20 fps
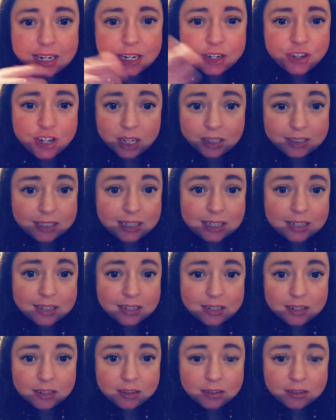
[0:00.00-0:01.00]
angelic
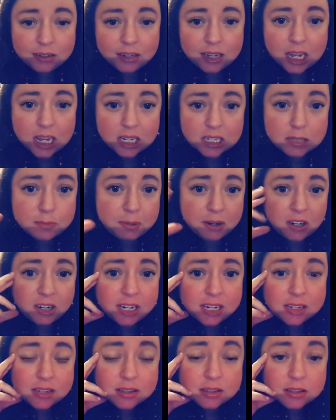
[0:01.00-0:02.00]

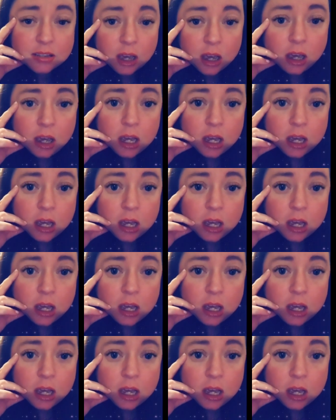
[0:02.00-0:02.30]
experience.